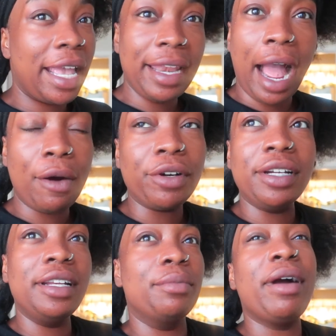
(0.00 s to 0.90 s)
an hour,
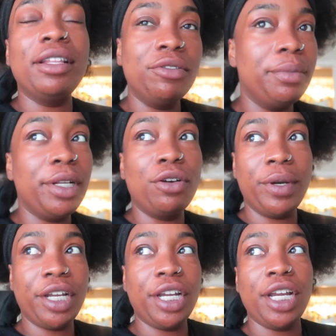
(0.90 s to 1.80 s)
and it probably would have been
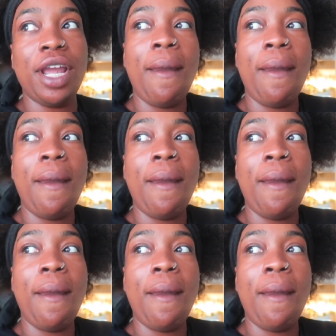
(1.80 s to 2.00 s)
quicker,